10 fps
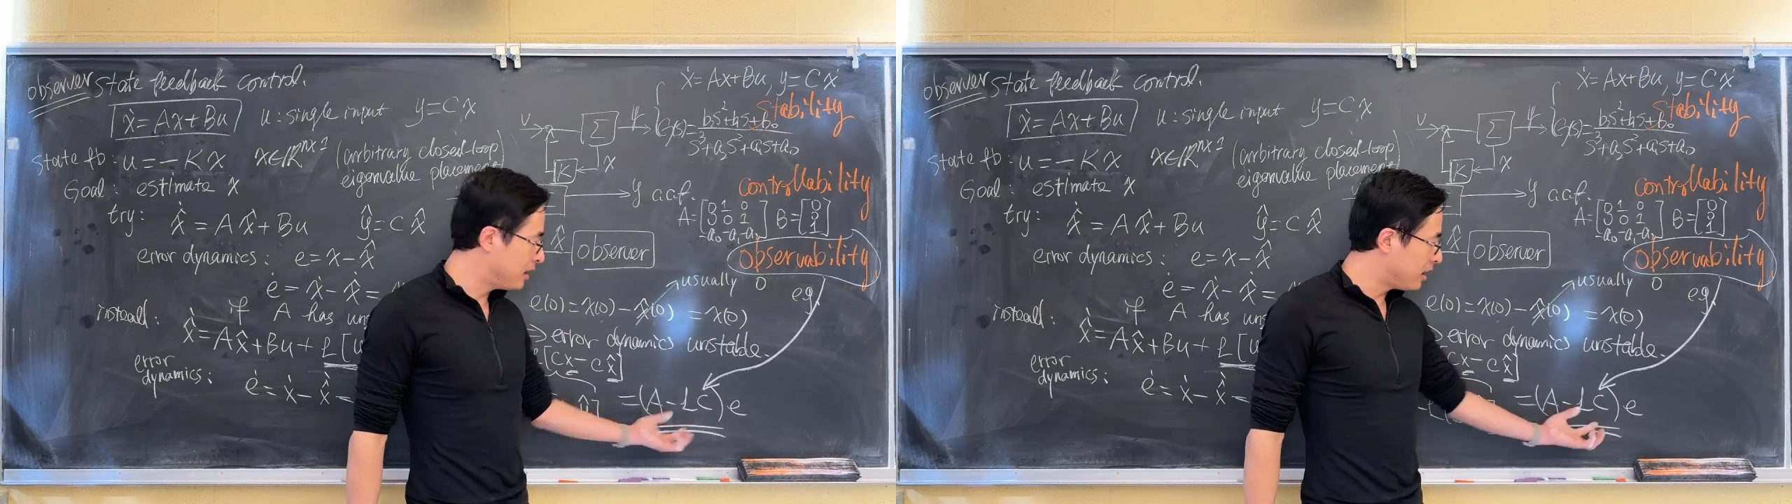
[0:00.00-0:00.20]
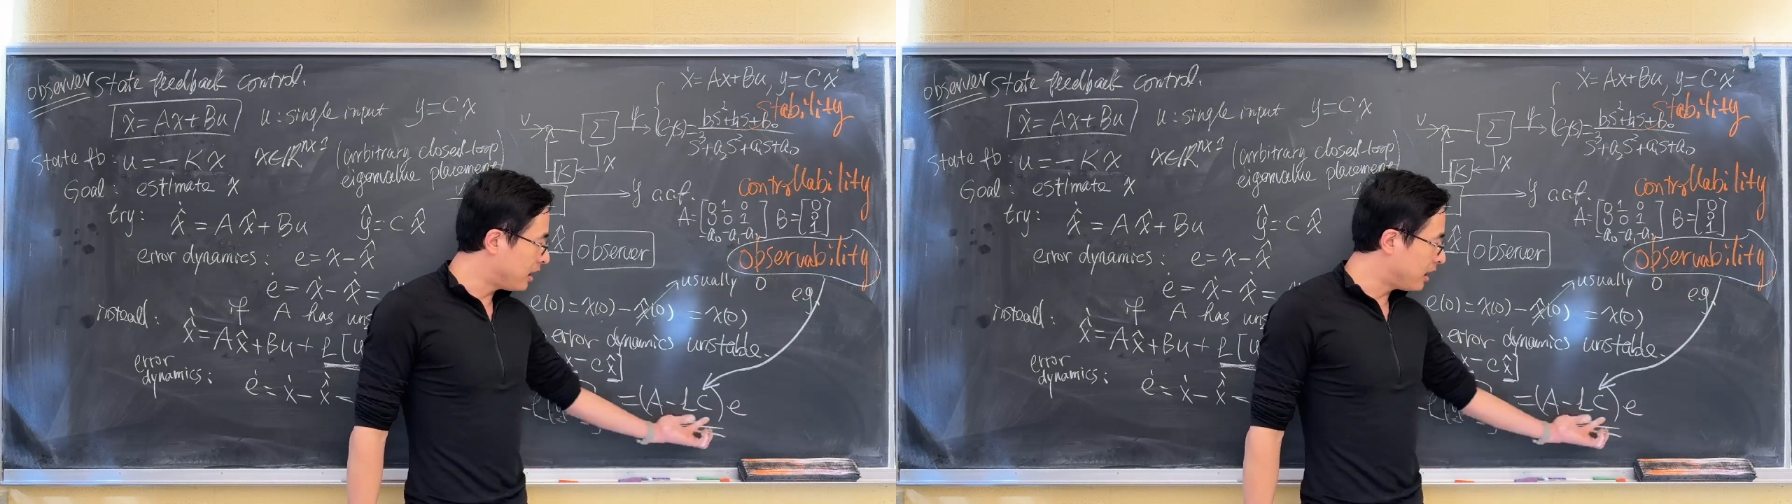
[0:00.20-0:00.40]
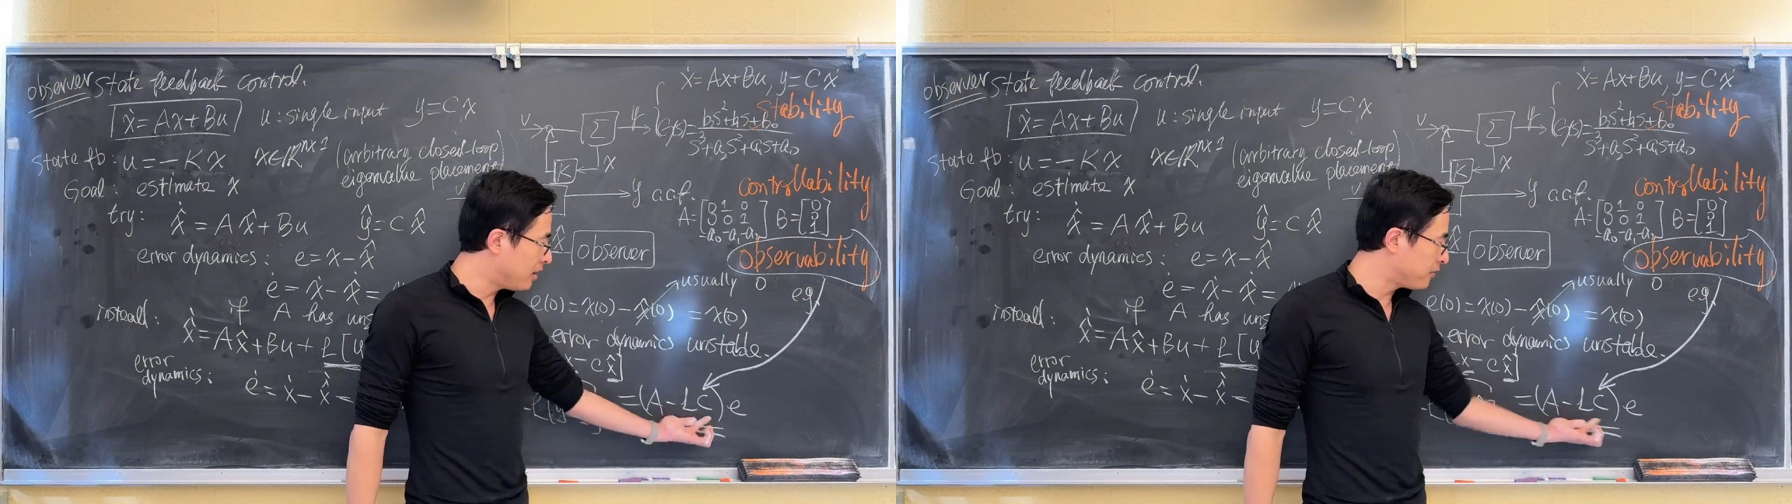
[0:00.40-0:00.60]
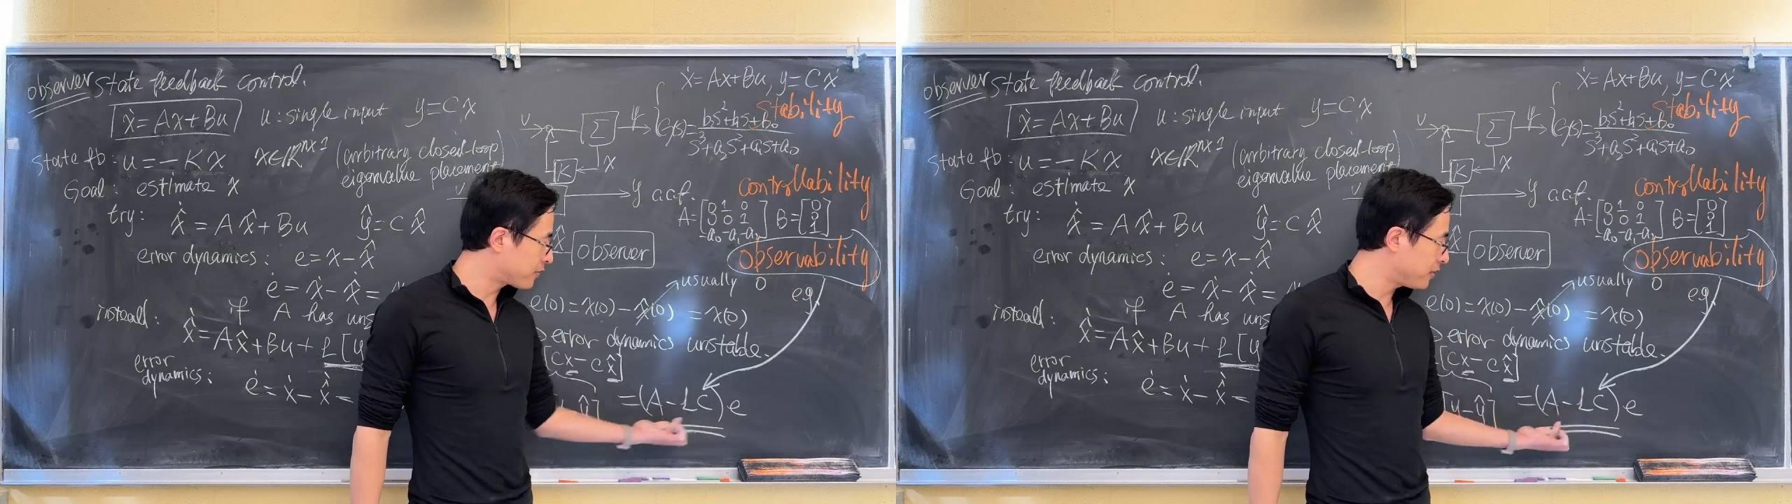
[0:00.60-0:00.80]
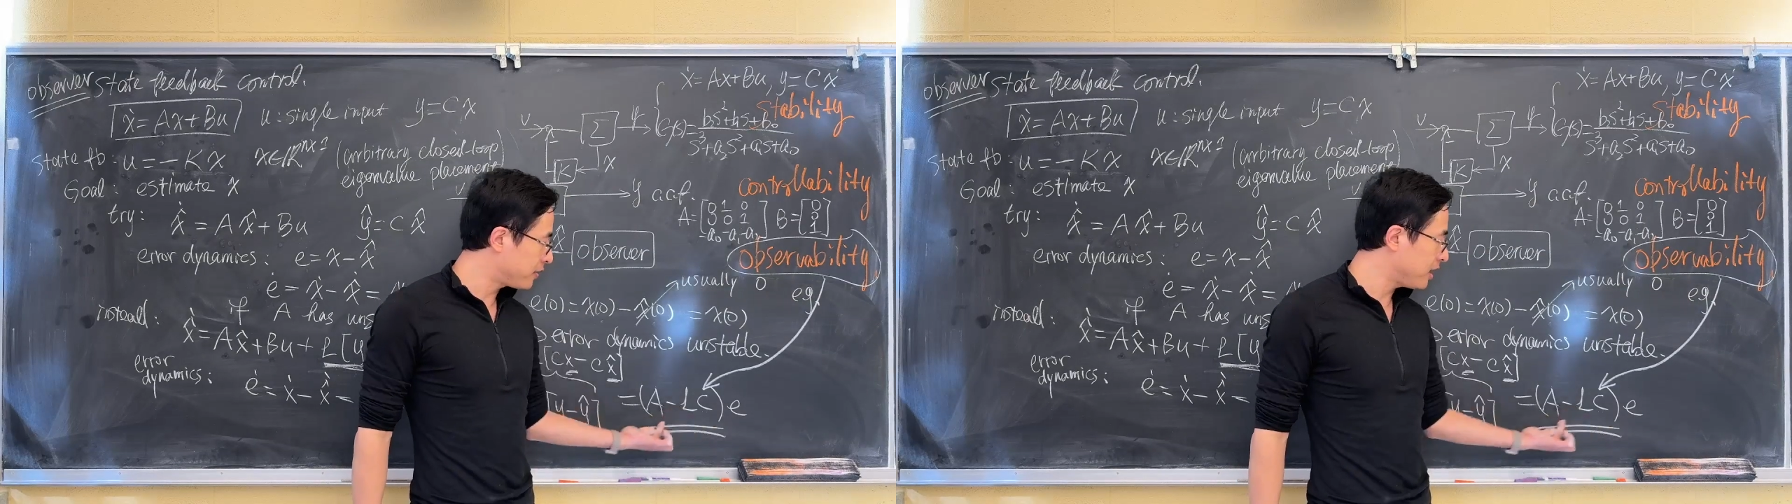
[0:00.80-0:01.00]
how
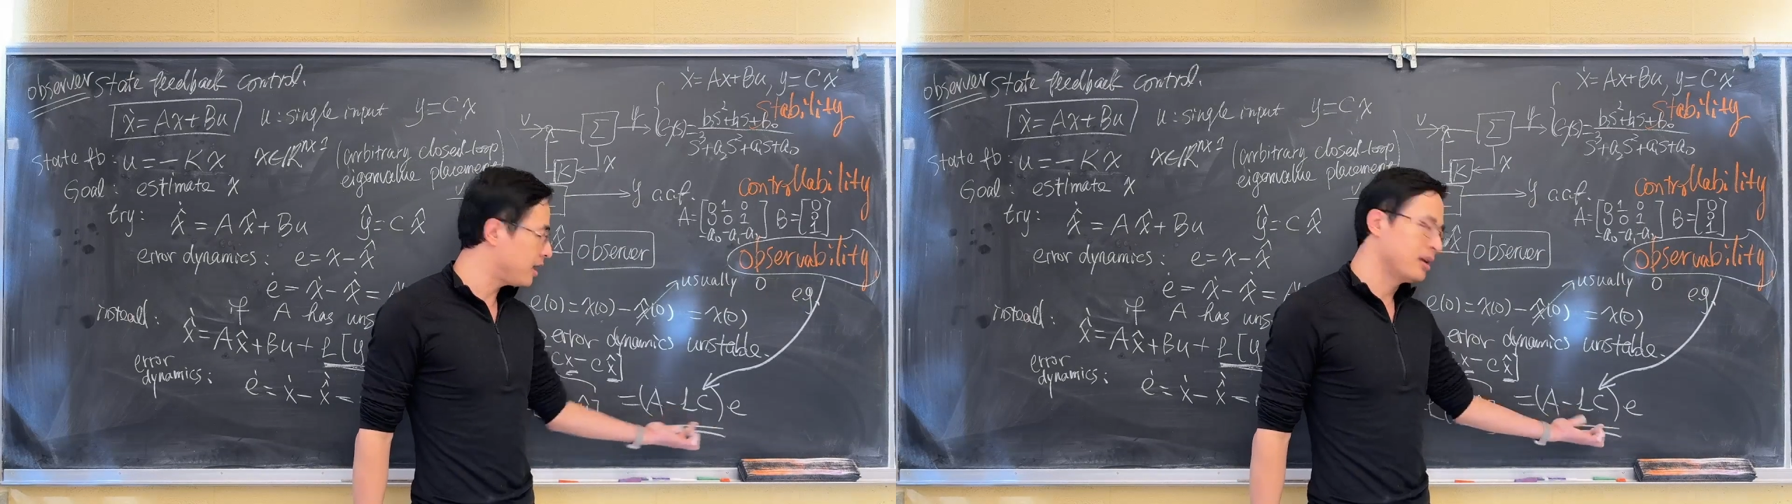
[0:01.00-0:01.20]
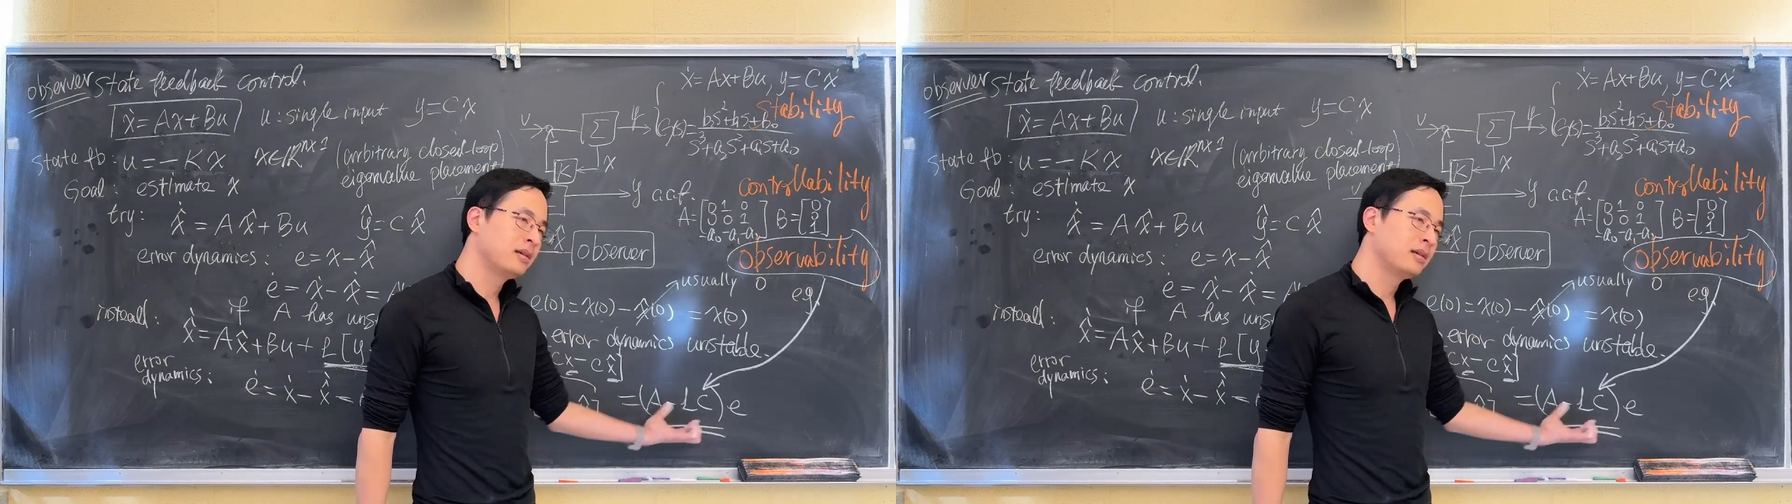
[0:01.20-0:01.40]
freely